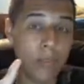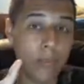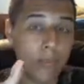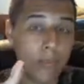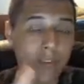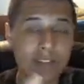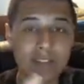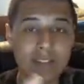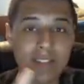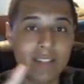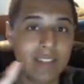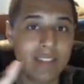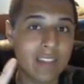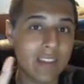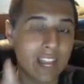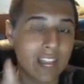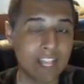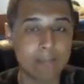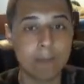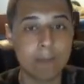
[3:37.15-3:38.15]
360
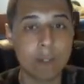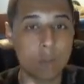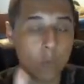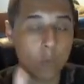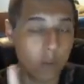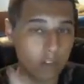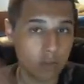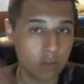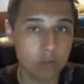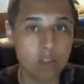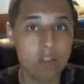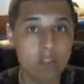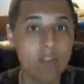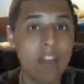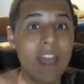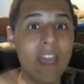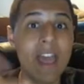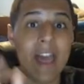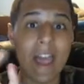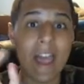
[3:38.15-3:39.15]
and Xbox One exclusive,
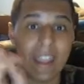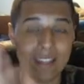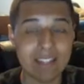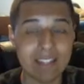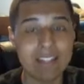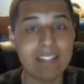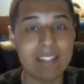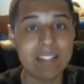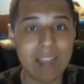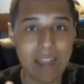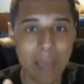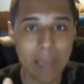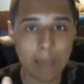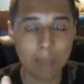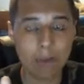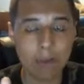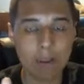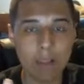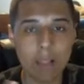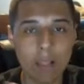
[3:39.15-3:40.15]
I could see that
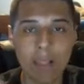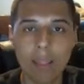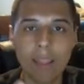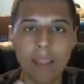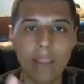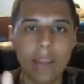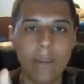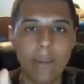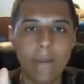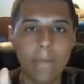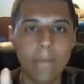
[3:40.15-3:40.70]
happening. Like